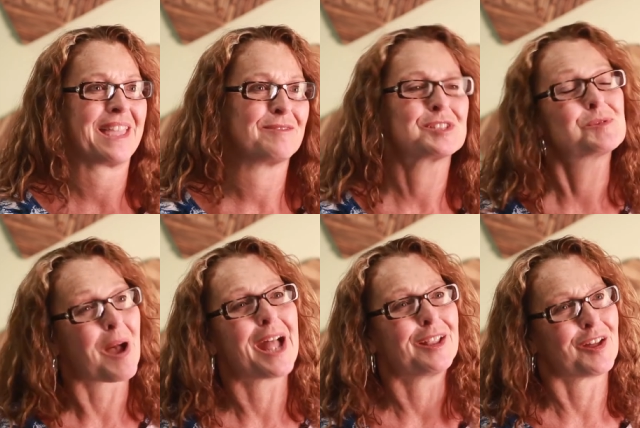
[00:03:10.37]
They have a
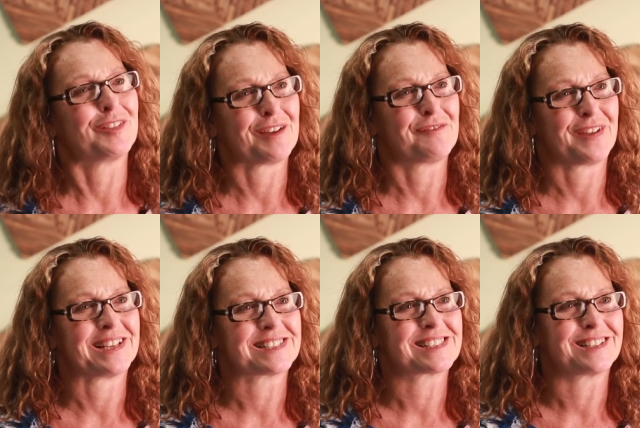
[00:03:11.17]
smile on their
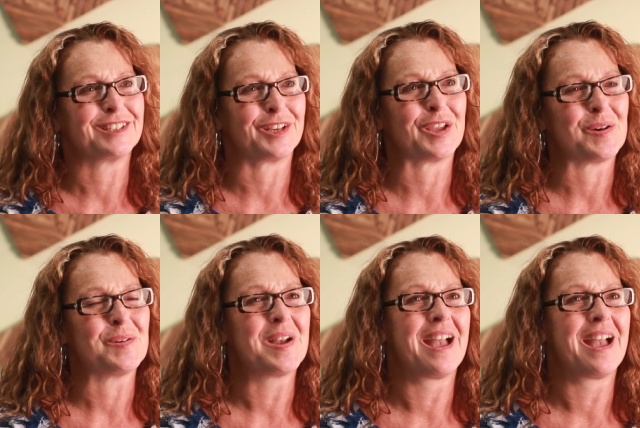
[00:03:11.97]
face, you know?